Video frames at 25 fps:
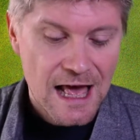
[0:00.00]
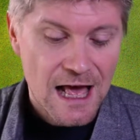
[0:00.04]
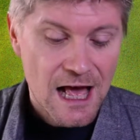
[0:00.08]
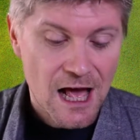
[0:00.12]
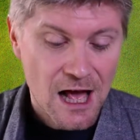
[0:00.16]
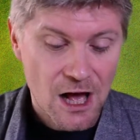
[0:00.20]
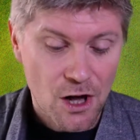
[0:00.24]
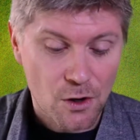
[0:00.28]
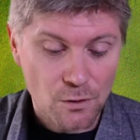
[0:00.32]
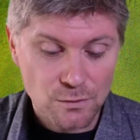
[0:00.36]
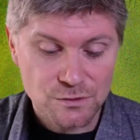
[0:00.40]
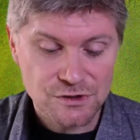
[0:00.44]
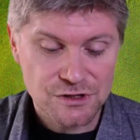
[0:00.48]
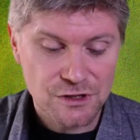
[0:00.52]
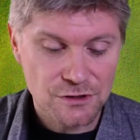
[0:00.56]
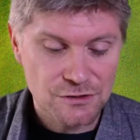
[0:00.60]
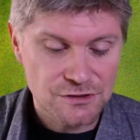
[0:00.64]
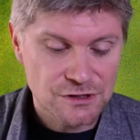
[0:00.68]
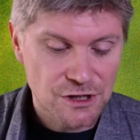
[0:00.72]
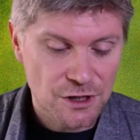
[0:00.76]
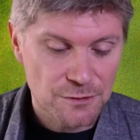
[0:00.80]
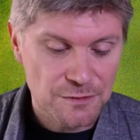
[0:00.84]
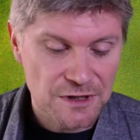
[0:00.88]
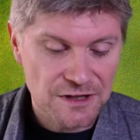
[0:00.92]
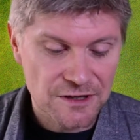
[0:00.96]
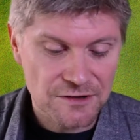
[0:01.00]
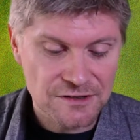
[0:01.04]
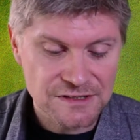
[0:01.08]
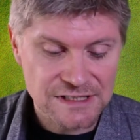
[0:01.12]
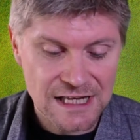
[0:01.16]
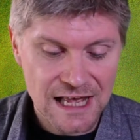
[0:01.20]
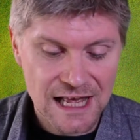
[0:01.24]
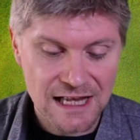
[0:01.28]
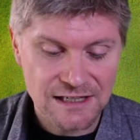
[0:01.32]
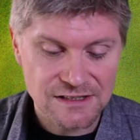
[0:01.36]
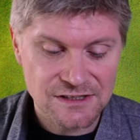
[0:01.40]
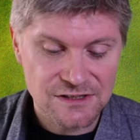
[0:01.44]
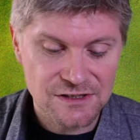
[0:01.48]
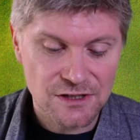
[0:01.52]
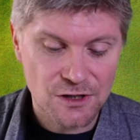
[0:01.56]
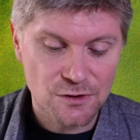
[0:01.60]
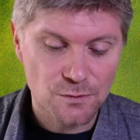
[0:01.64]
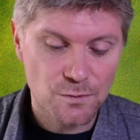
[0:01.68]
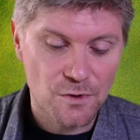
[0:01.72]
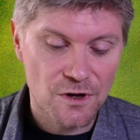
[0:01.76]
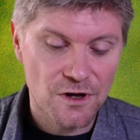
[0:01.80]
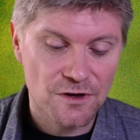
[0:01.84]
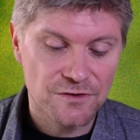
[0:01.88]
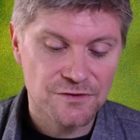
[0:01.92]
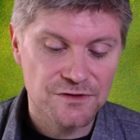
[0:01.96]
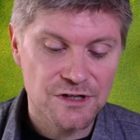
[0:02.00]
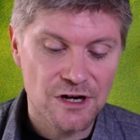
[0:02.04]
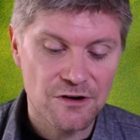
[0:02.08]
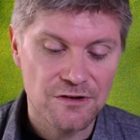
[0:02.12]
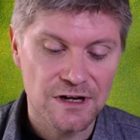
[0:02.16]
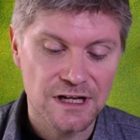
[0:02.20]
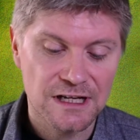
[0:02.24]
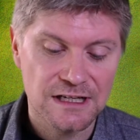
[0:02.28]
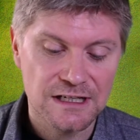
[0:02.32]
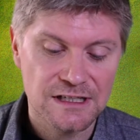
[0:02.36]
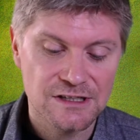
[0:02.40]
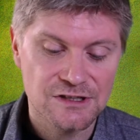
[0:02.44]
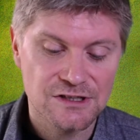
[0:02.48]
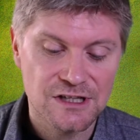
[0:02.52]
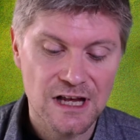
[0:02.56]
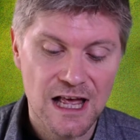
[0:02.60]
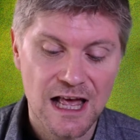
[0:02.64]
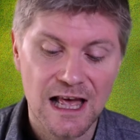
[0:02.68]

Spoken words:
Also is going to be there is Anne Sudworth, Terry English,